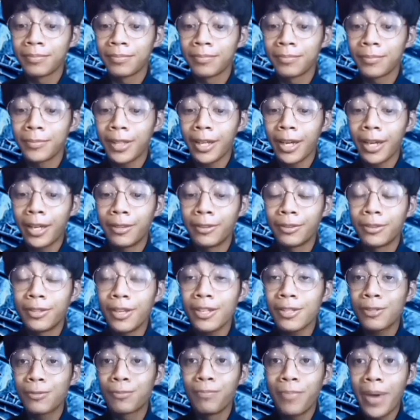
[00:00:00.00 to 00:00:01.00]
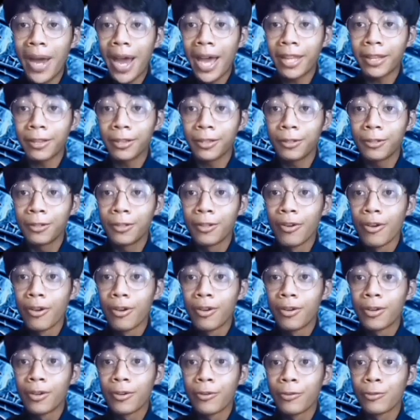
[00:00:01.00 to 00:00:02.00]
And this battle
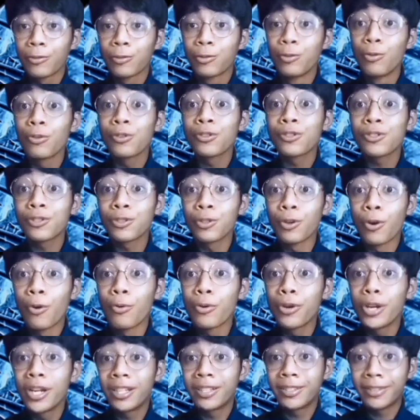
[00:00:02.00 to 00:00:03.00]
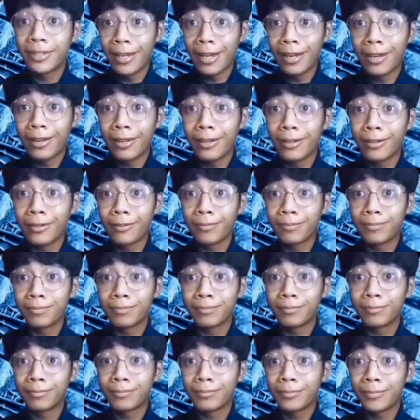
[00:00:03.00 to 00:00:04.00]
took storytelling
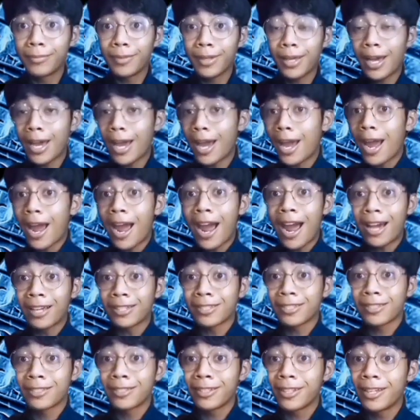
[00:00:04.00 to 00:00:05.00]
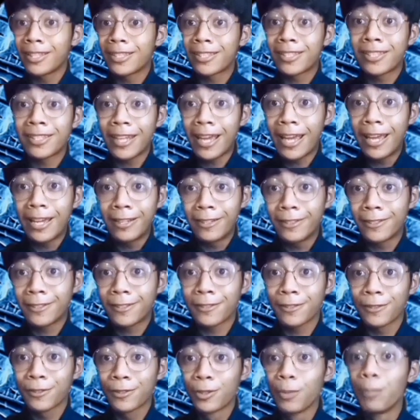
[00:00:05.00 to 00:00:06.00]
as its
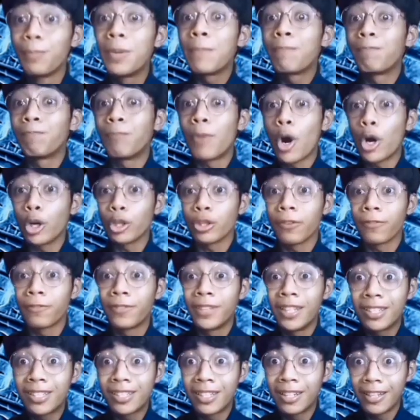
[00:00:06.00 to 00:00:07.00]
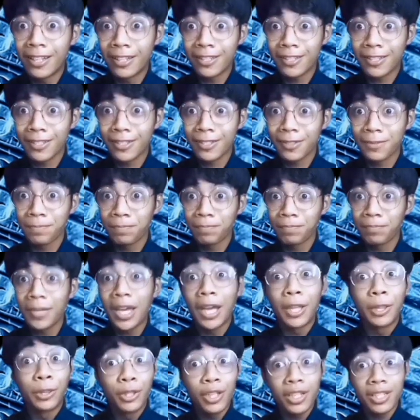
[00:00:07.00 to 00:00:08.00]
ace to be part of this list.
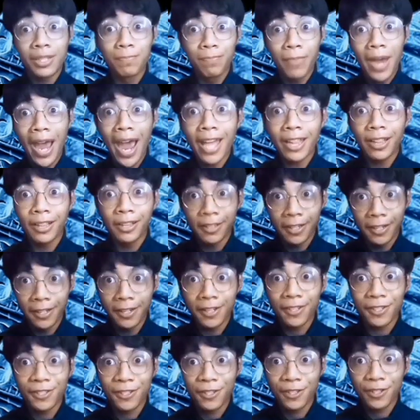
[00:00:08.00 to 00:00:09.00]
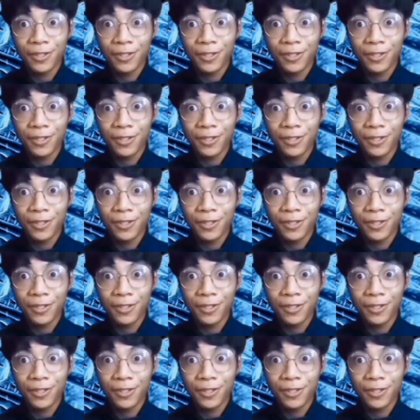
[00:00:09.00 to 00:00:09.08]
And this battle is...